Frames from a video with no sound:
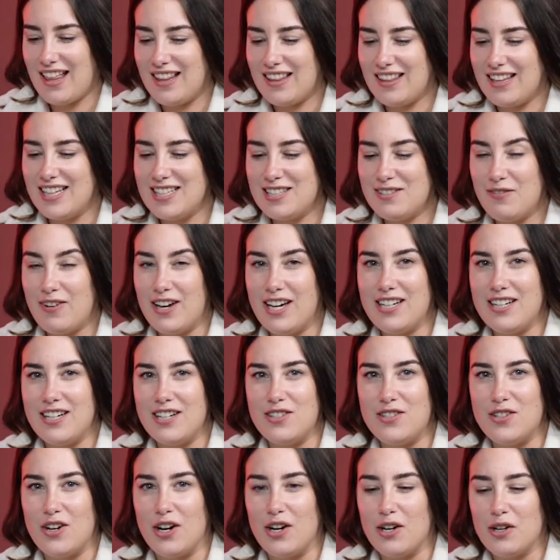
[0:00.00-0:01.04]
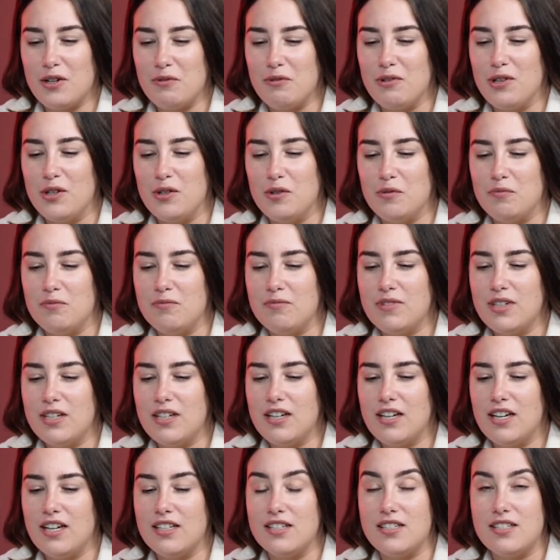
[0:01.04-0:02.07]
let's find a dark room
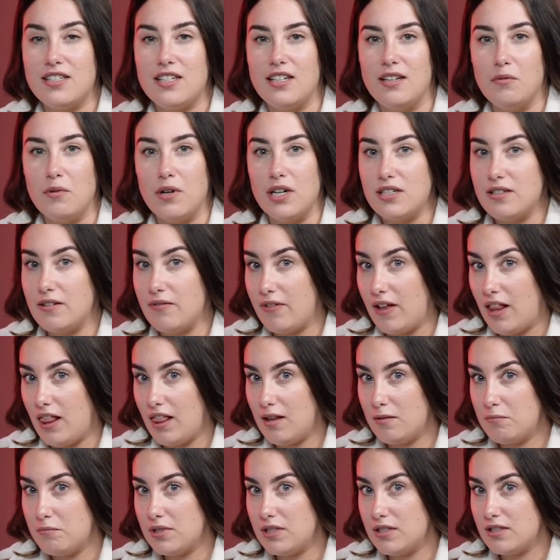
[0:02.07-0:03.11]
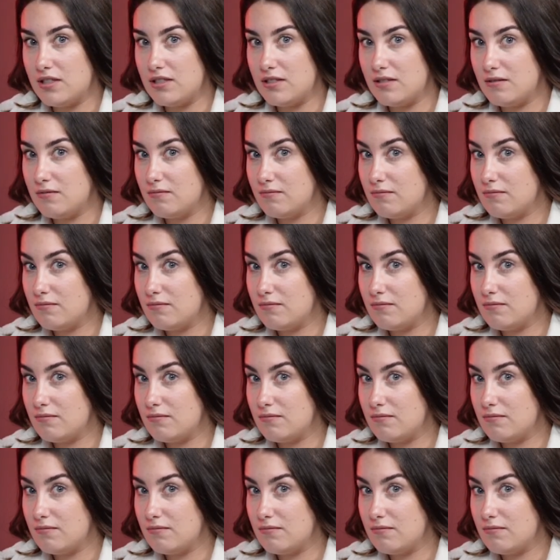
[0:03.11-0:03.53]
and see what develops